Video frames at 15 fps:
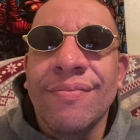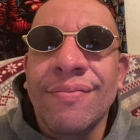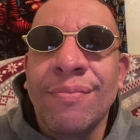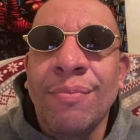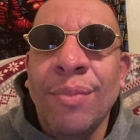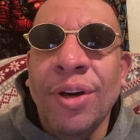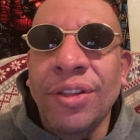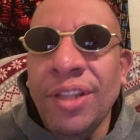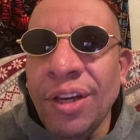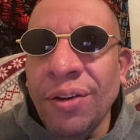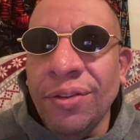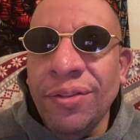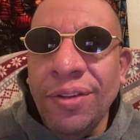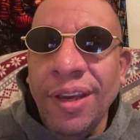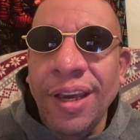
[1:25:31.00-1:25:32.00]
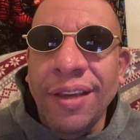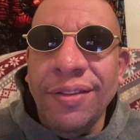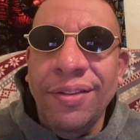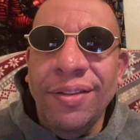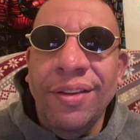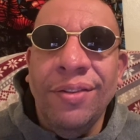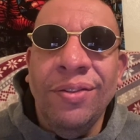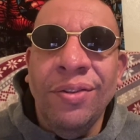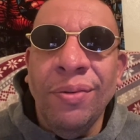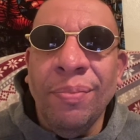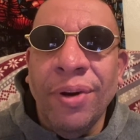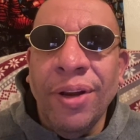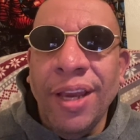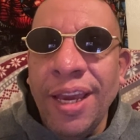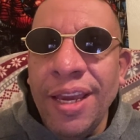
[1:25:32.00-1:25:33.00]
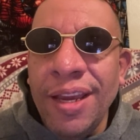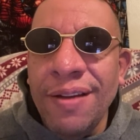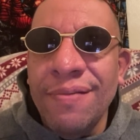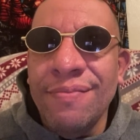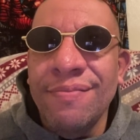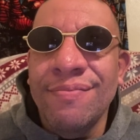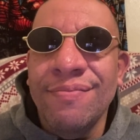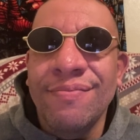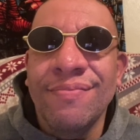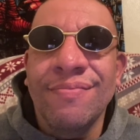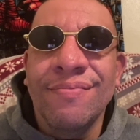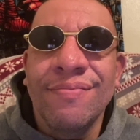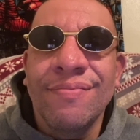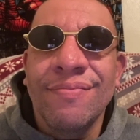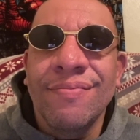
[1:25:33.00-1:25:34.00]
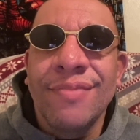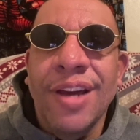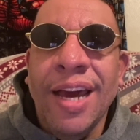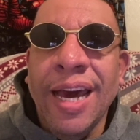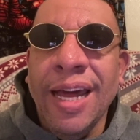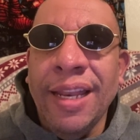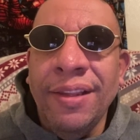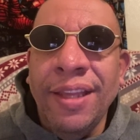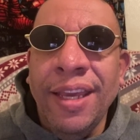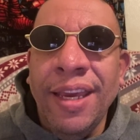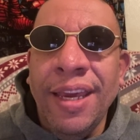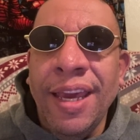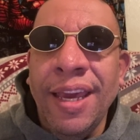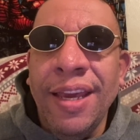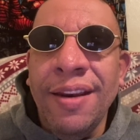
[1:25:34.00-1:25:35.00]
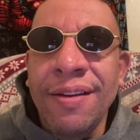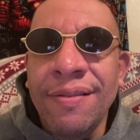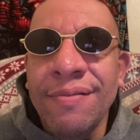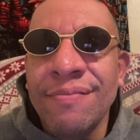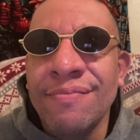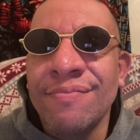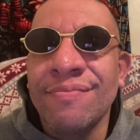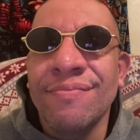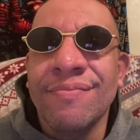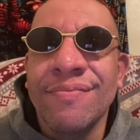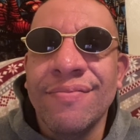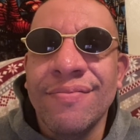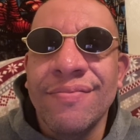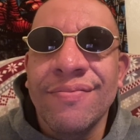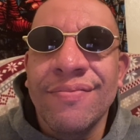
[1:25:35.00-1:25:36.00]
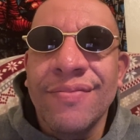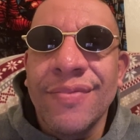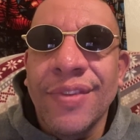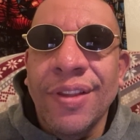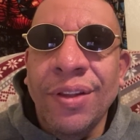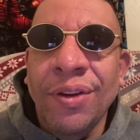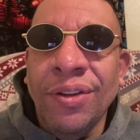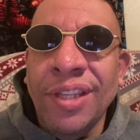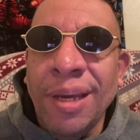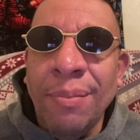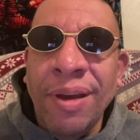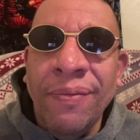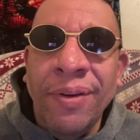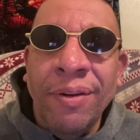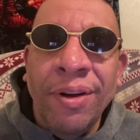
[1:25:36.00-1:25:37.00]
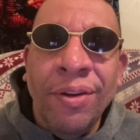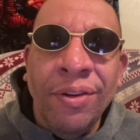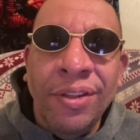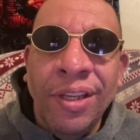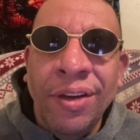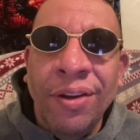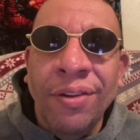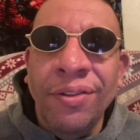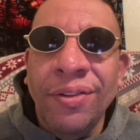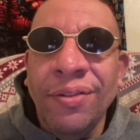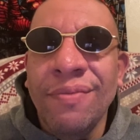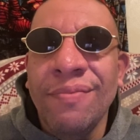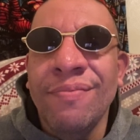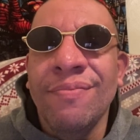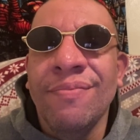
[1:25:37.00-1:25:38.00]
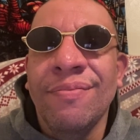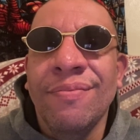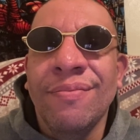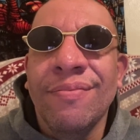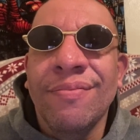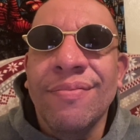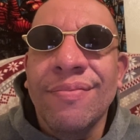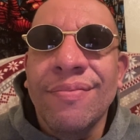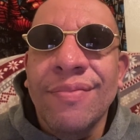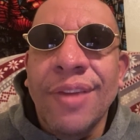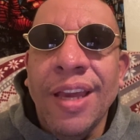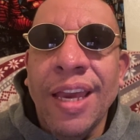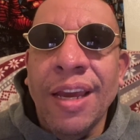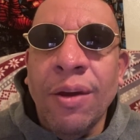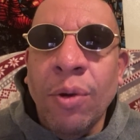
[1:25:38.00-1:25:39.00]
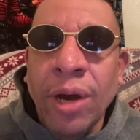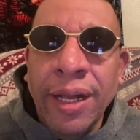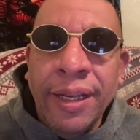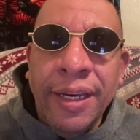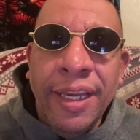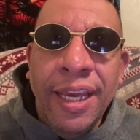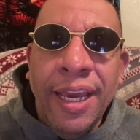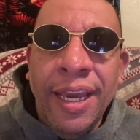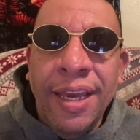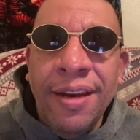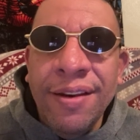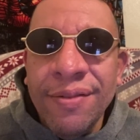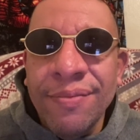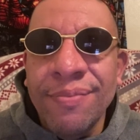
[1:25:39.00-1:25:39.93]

Motel 6, Super 8, Holiday Inn. Those are my favorite hotels. And Quality Inn.